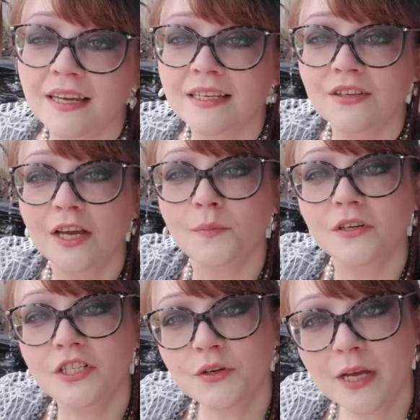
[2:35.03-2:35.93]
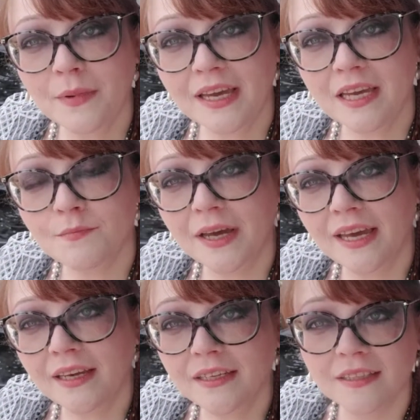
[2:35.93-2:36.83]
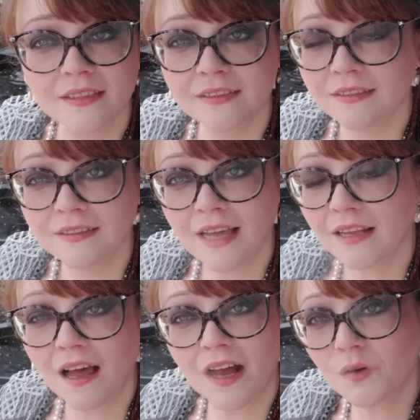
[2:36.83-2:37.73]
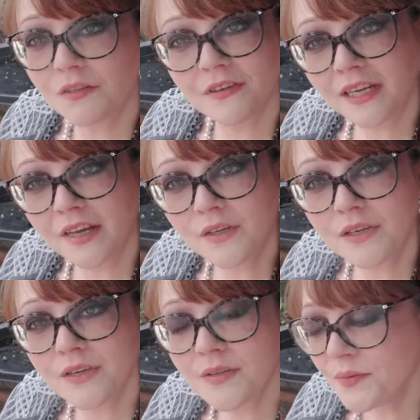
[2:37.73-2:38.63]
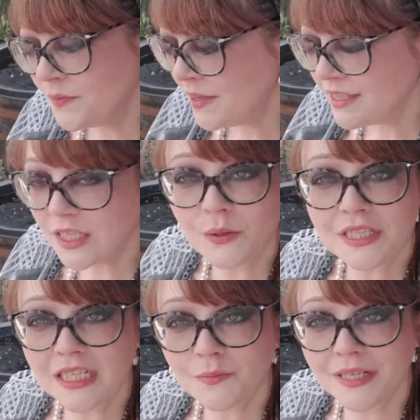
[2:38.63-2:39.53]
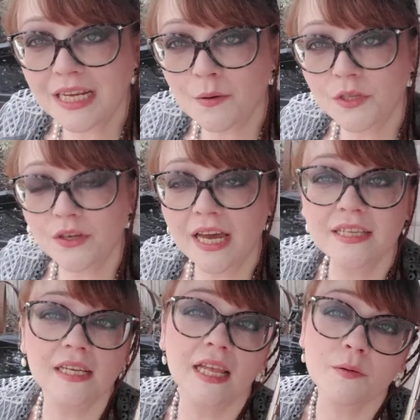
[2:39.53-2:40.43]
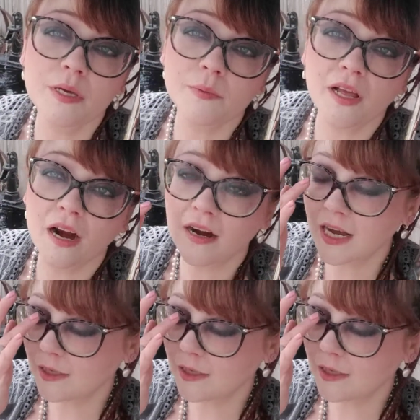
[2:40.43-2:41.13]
So I hope you're enjoying my hella awkward video. It's always good to spend time with you guys. A lot of people are